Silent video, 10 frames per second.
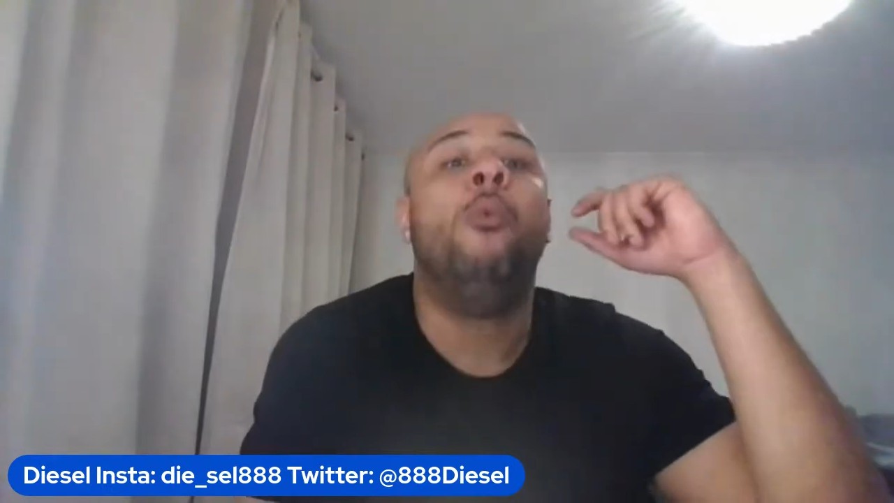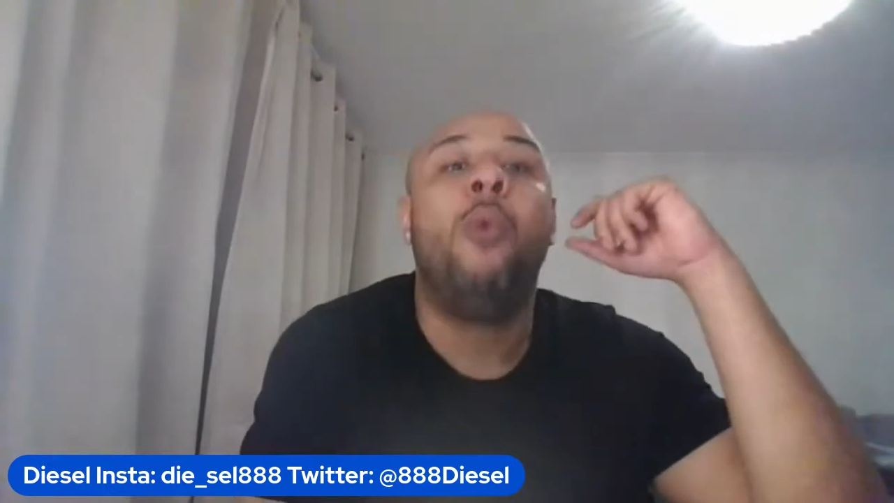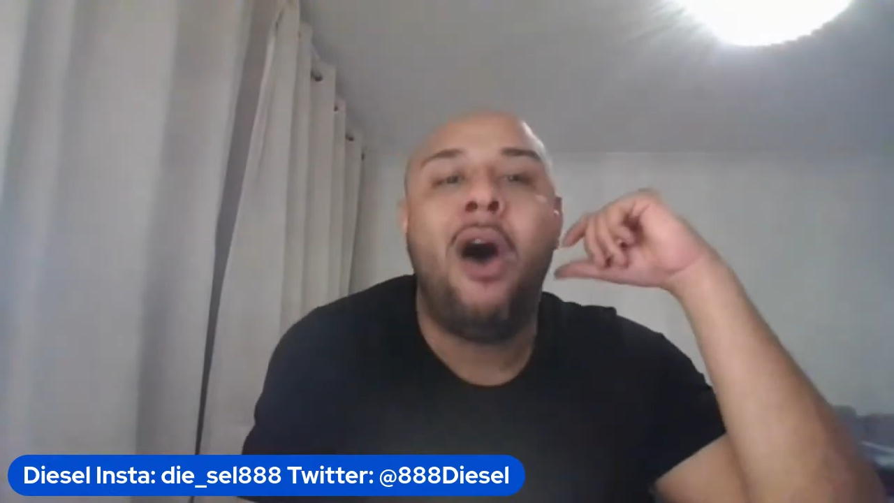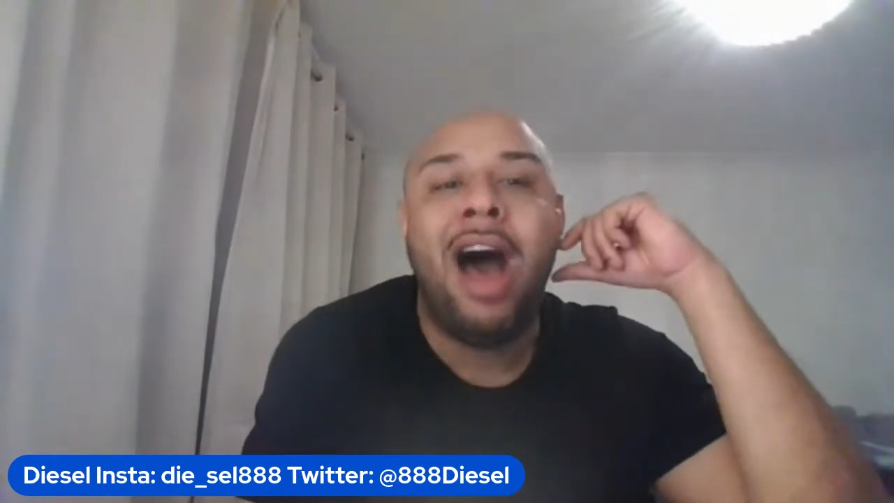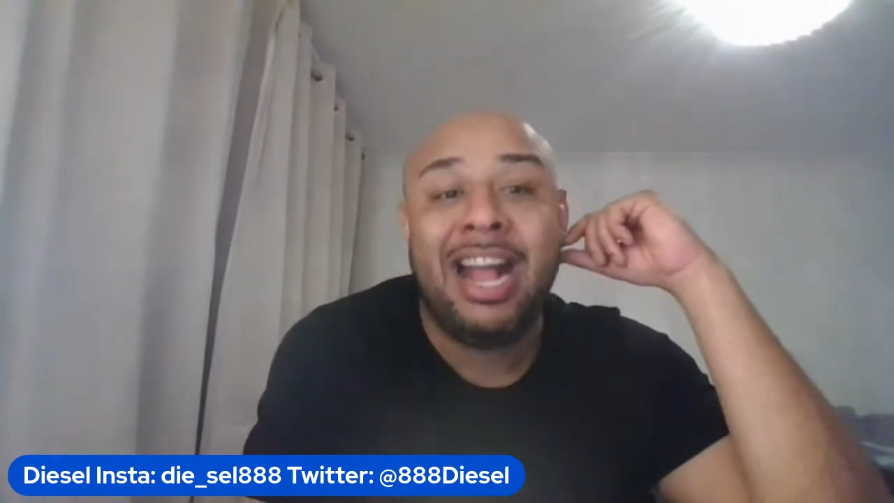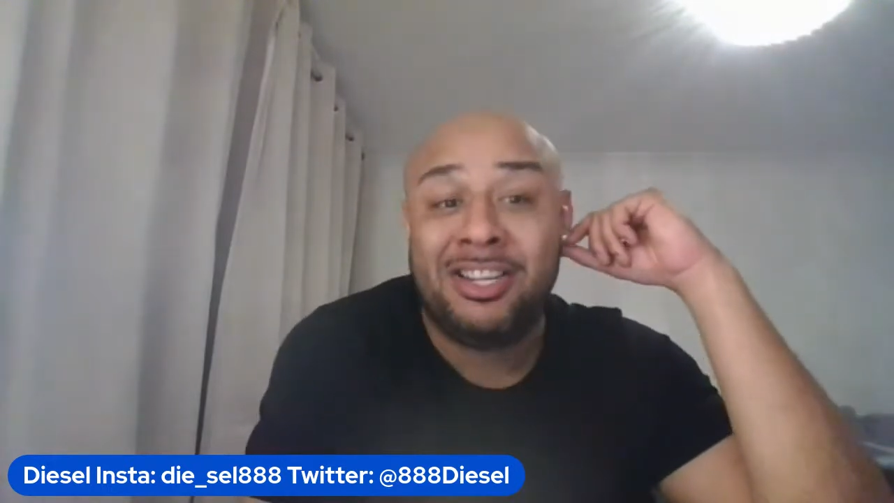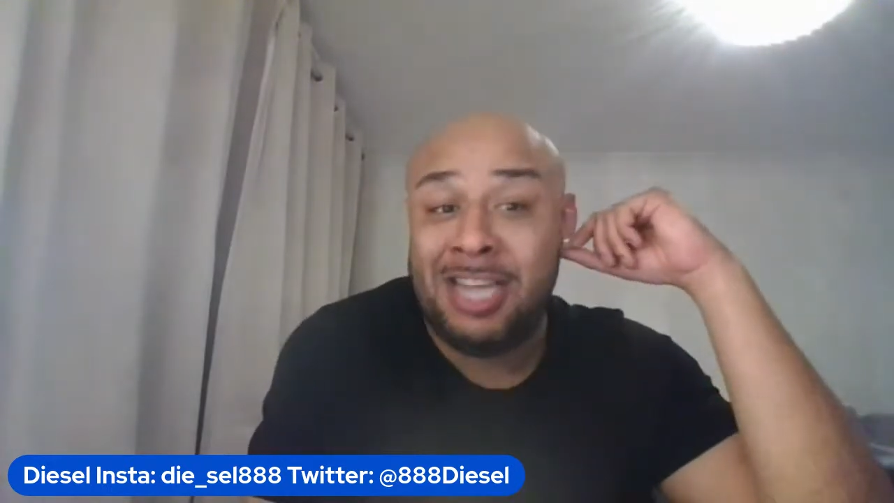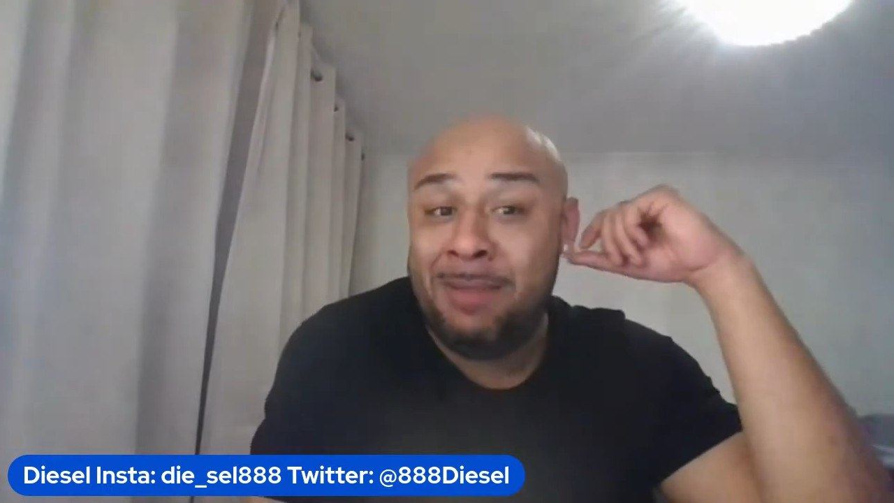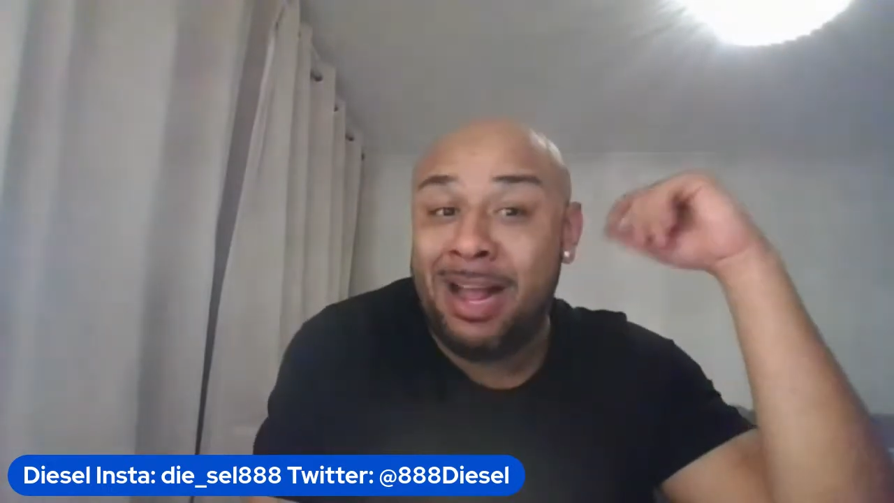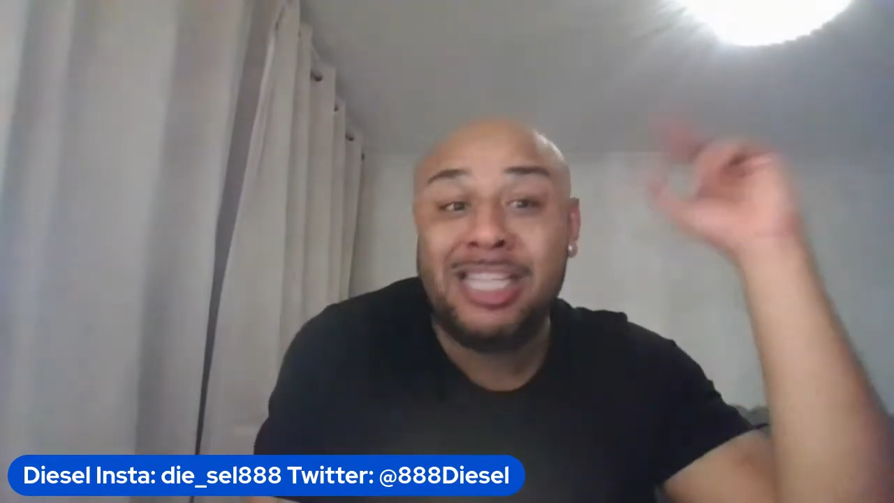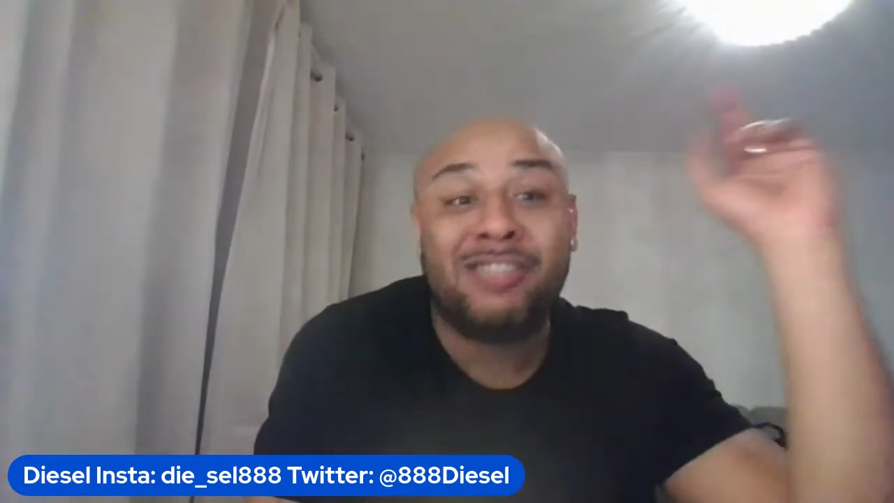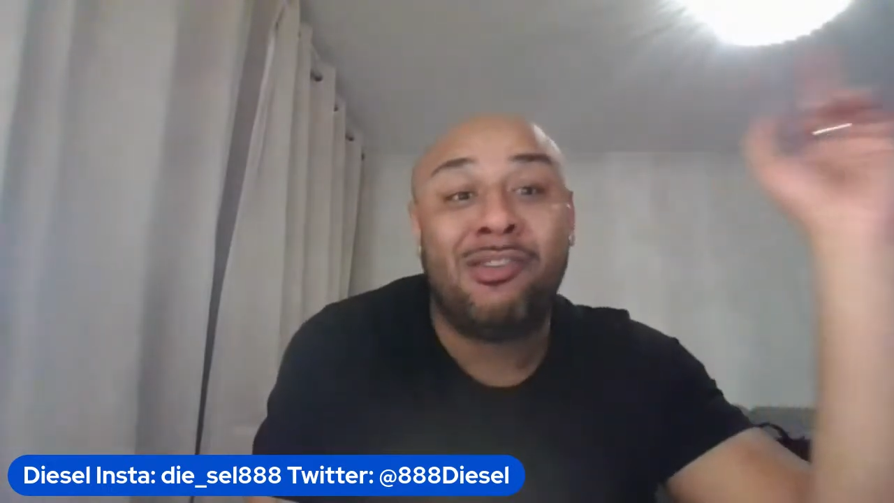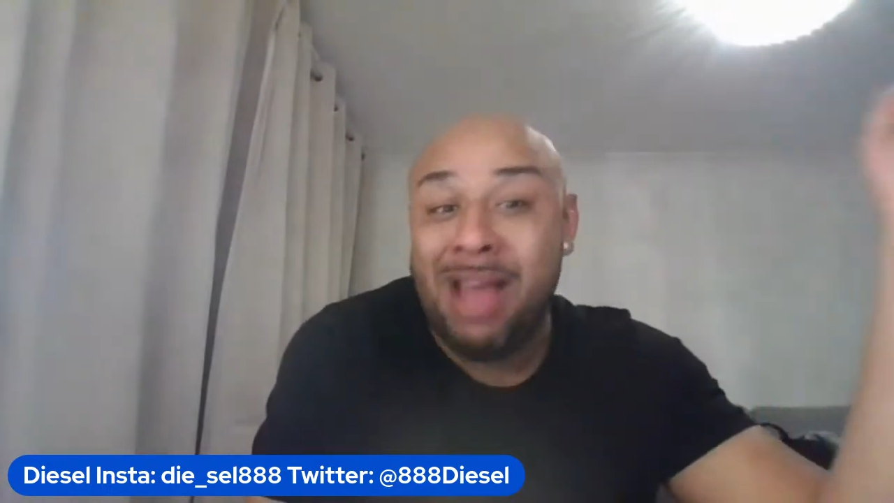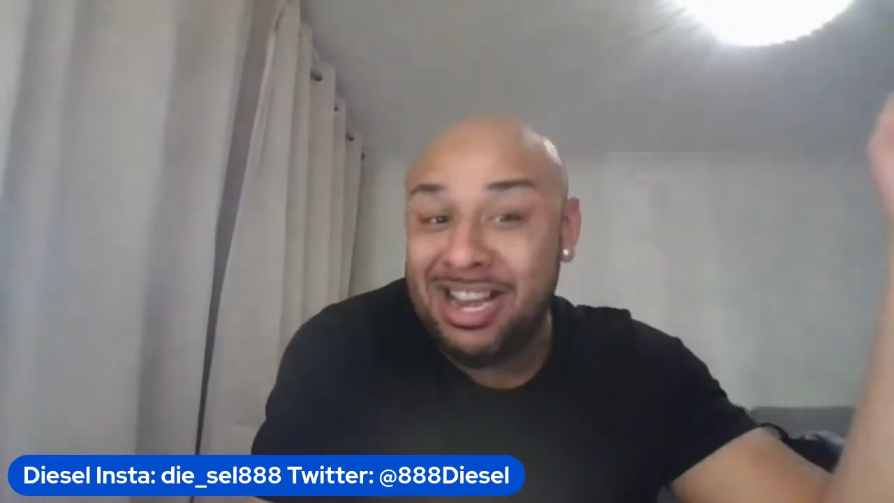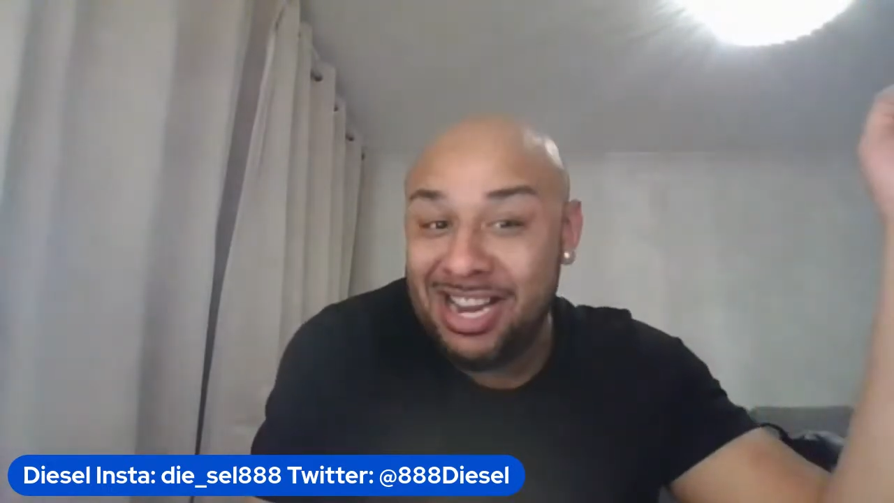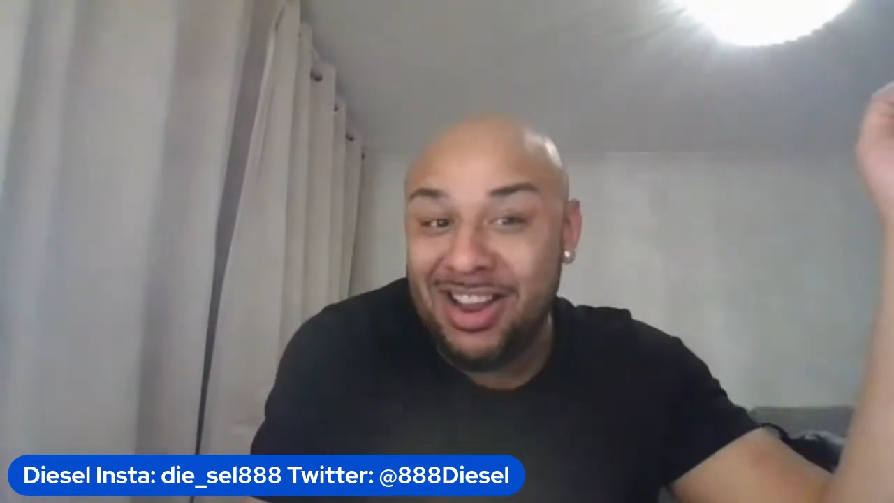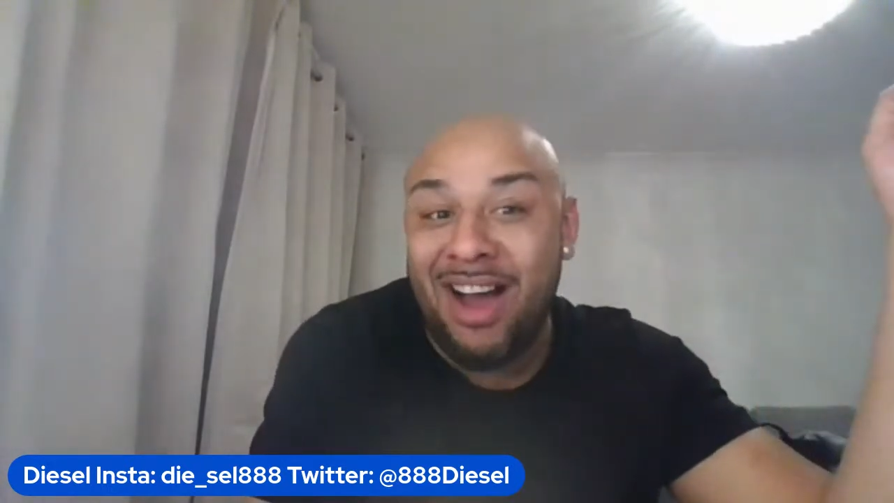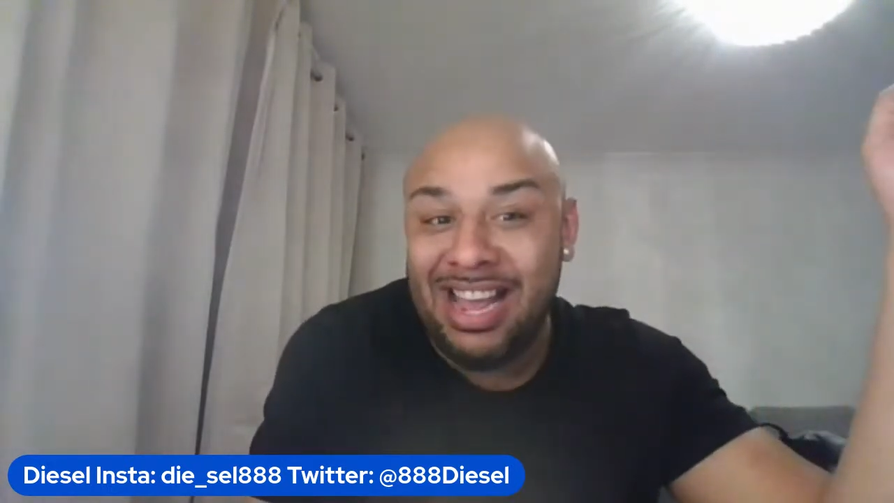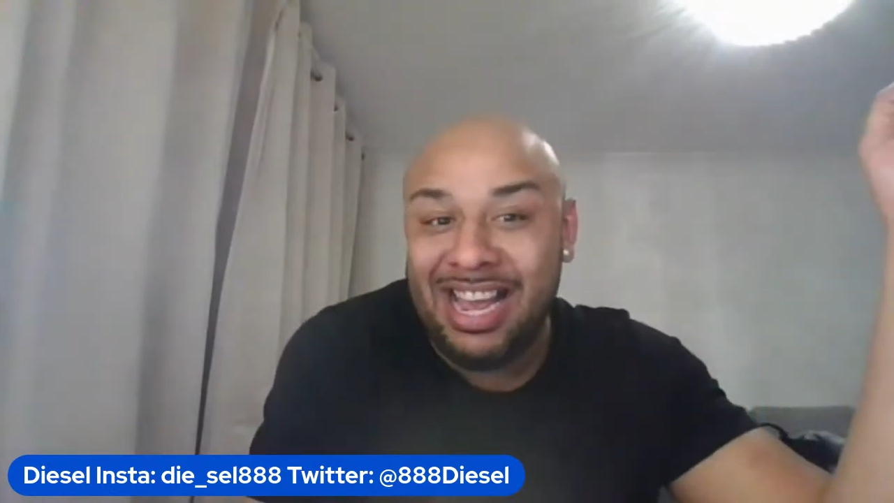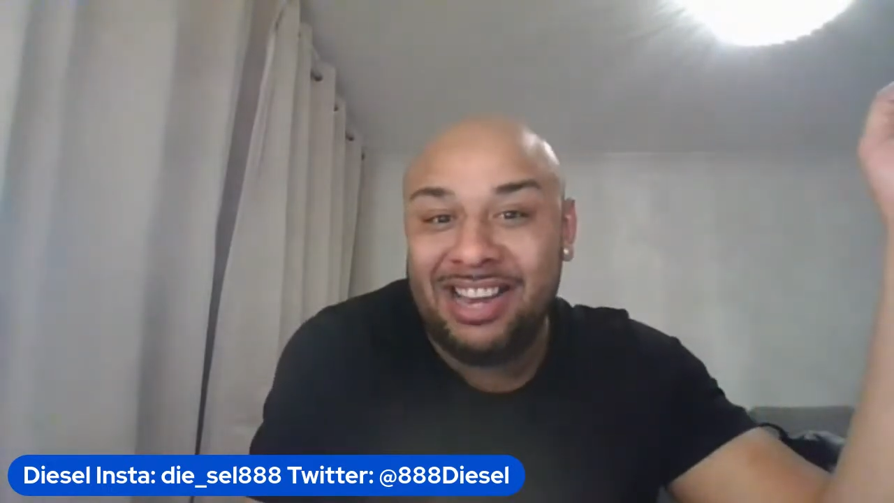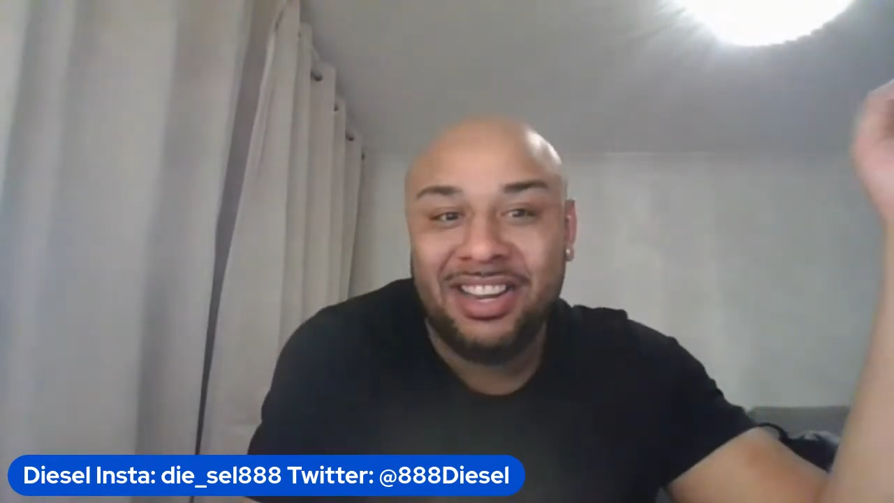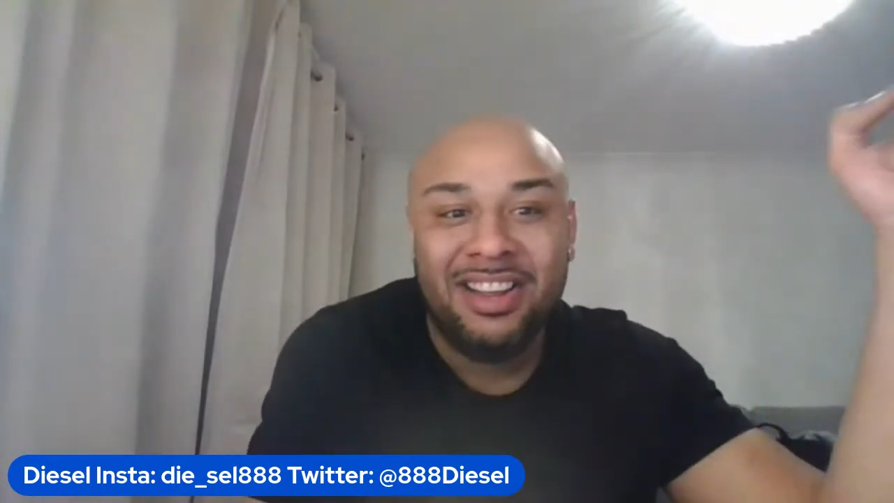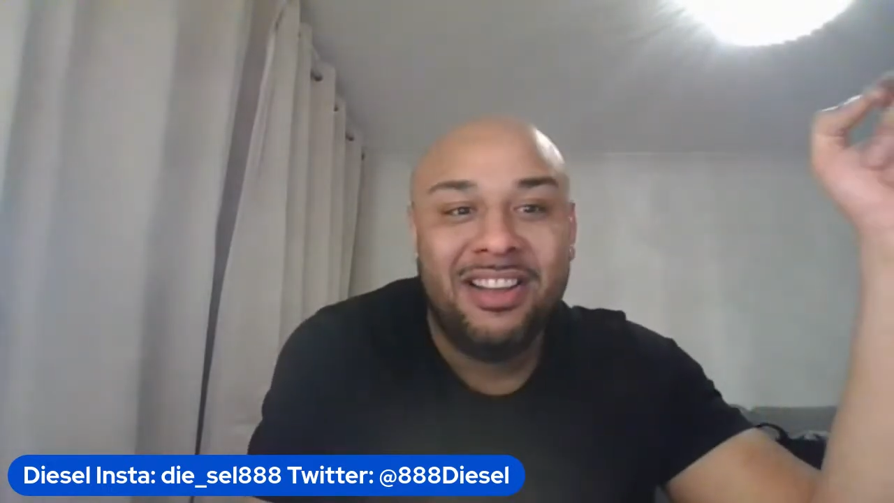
Why? Because he plays for Man United